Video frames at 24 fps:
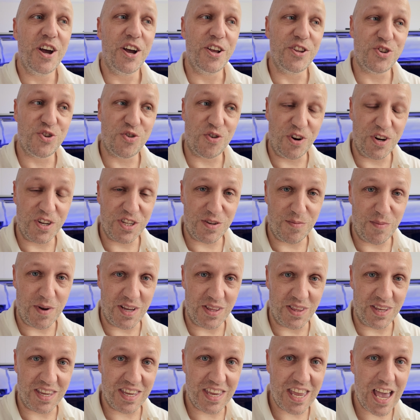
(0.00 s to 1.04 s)
and trying to
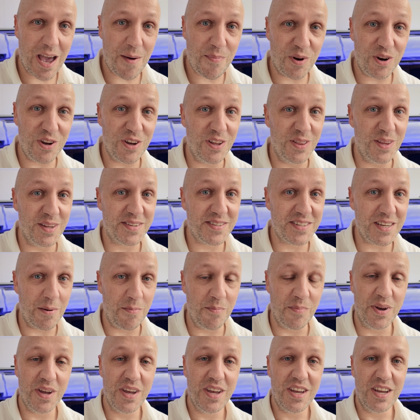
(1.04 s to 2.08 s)
make the cabinet and the
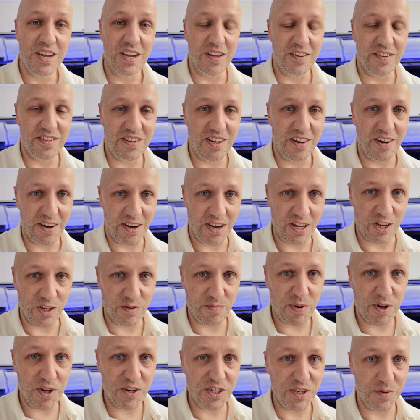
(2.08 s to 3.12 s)
sump as tidy
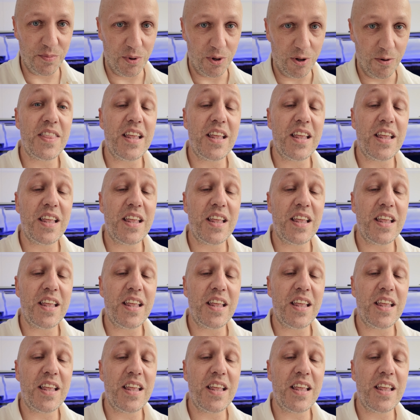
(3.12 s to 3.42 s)
as possible.